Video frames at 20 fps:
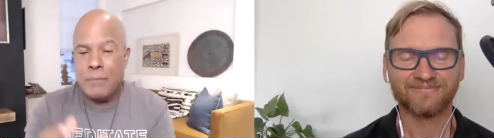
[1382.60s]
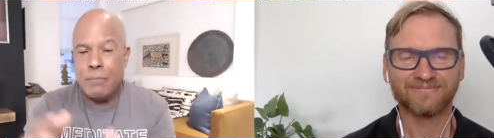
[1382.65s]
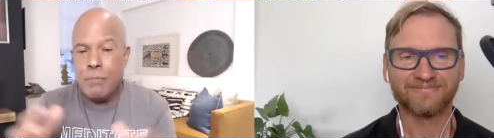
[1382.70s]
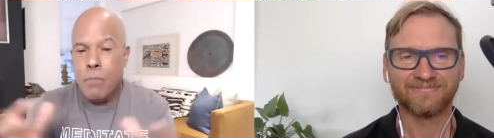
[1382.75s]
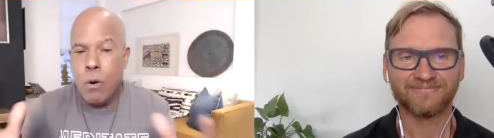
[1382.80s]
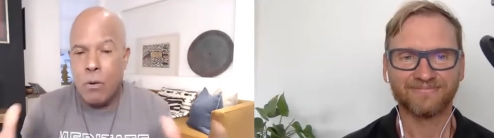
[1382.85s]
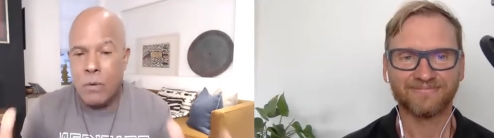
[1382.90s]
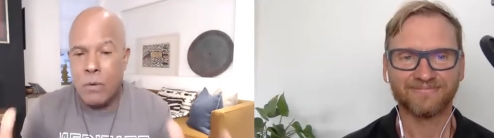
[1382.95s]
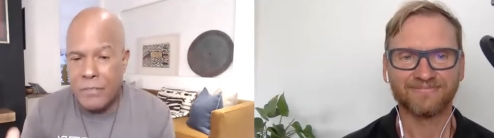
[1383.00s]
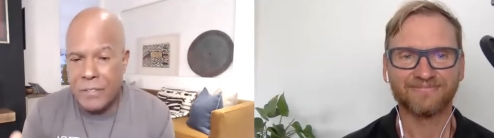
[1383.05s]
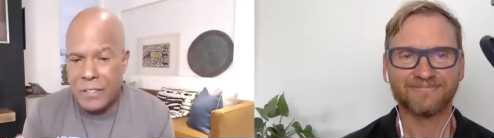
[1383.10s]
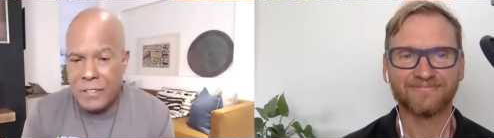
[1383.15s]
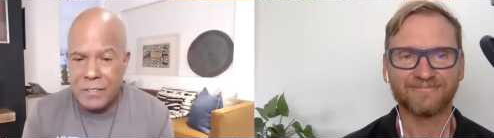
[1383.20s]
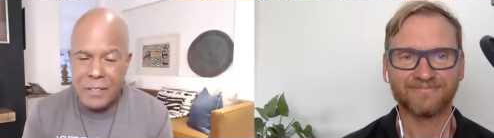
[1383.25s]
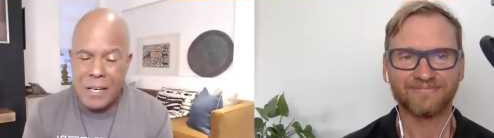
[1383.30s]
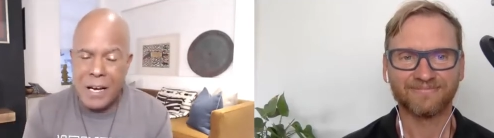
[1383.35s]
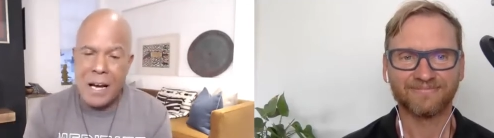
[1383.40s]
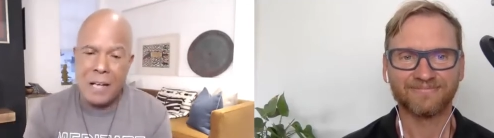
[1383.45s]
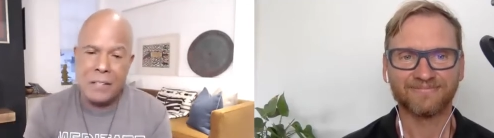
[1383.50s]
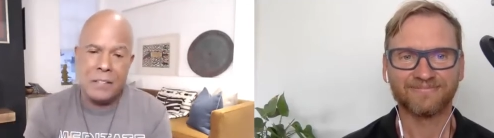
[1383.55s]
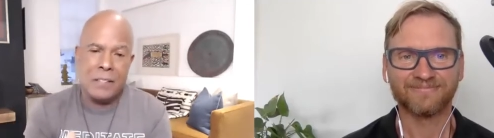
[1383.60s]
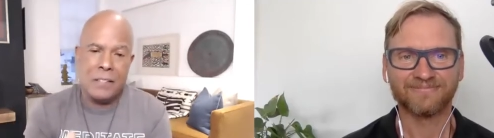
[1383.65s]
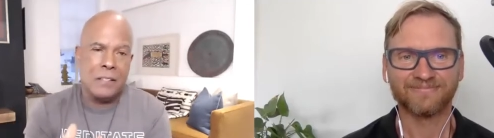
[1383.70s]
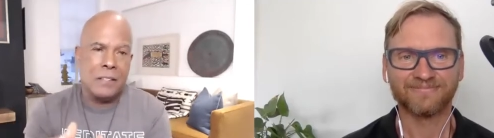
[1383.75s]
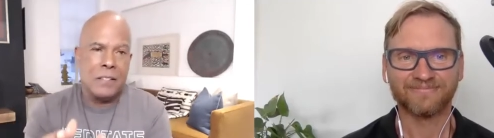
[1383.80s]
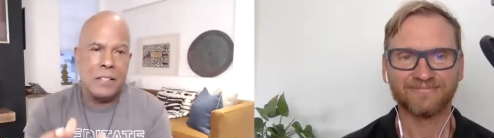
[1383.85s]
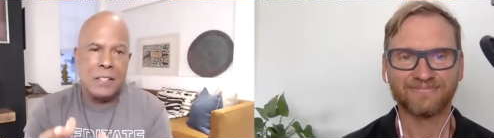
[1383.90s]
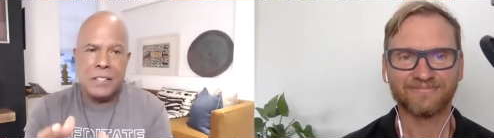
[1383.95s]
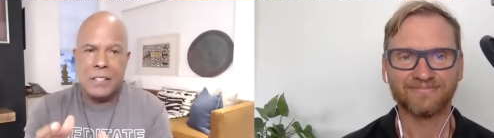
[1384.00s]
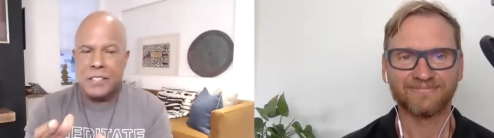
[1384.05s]
Speaker 1: more of it, how to
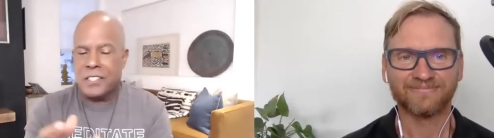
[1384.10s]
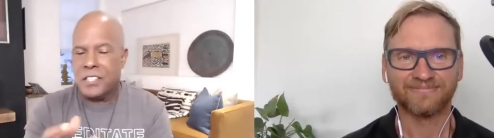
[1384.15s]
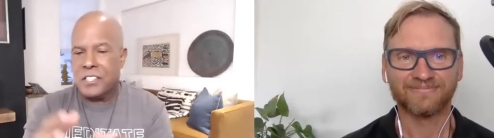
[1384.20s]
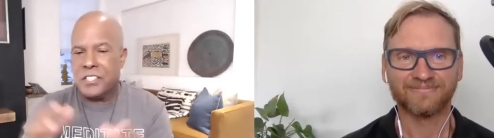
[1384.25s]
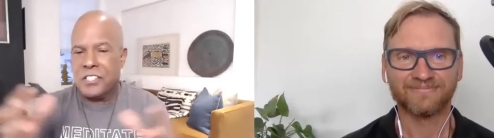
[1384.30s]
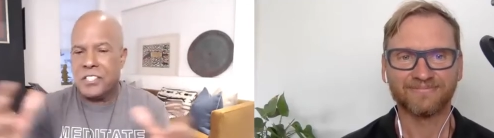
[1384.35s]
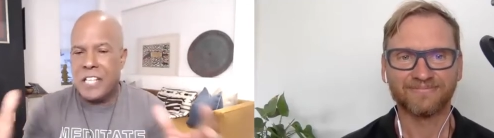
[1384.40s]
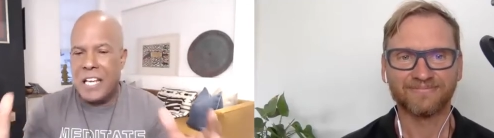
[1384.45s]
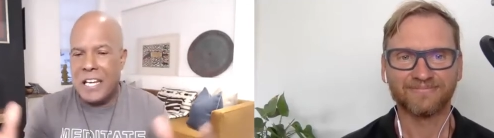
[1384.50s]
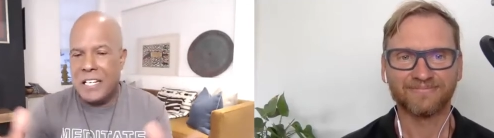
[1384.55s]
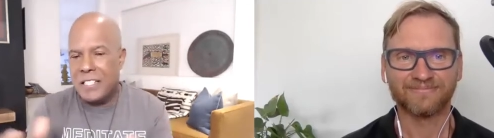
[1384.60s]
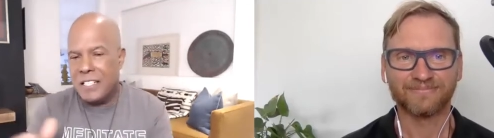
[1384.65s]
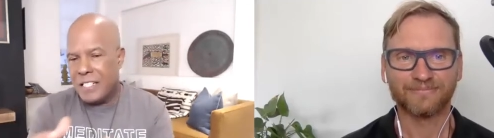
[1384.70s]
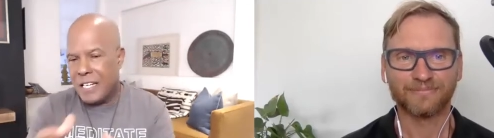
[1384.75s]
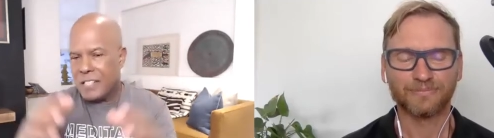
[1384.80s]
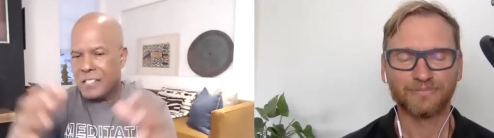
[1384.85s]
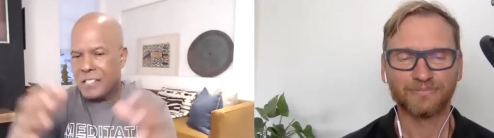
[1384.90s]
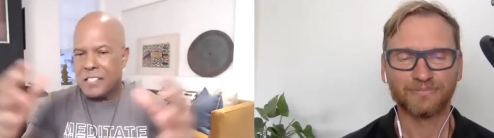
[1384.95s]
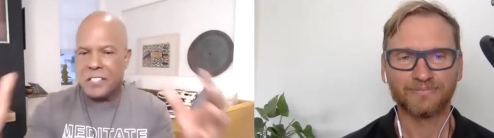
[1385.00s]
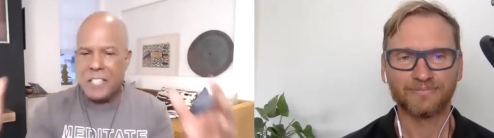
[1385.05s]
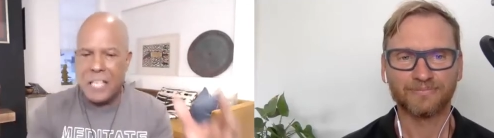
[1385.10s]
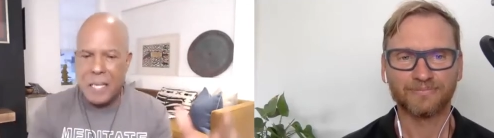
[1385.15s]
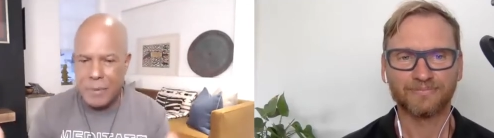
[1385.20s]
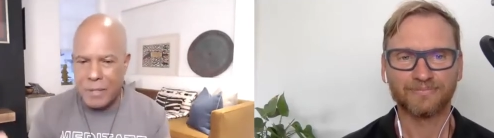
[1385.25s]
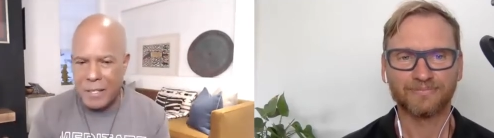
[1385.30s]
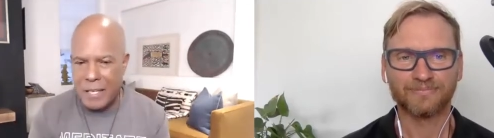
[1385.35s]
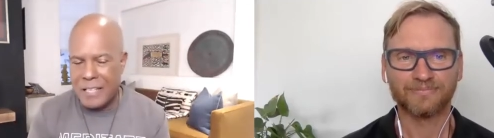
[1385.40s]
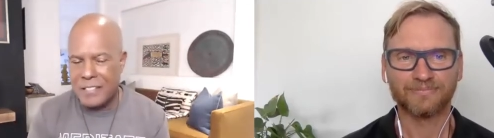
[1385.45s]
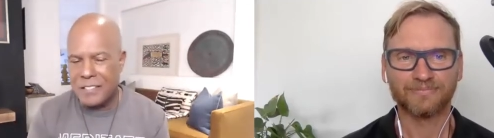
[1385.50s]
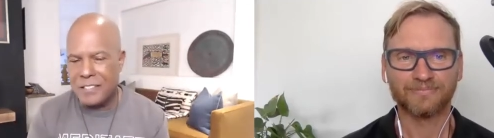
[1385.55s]
sustain it, how to
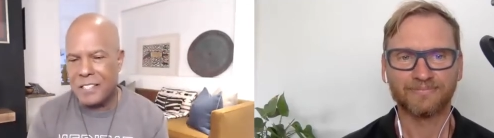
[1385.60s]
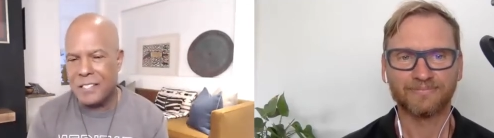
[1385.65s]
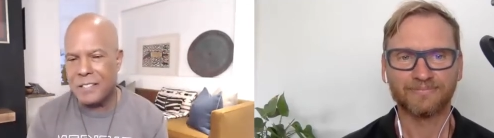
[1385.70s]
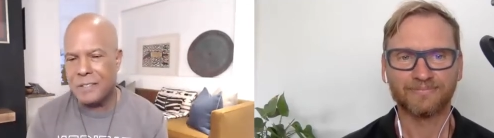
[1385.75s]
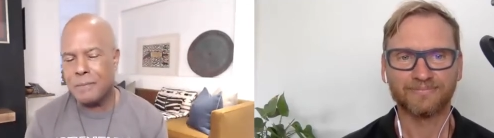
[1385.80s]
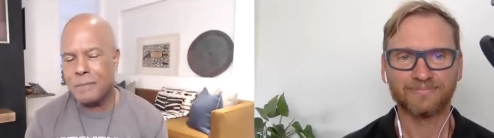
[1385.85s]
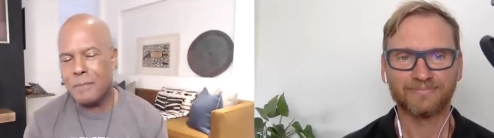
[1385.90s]
stabilize it,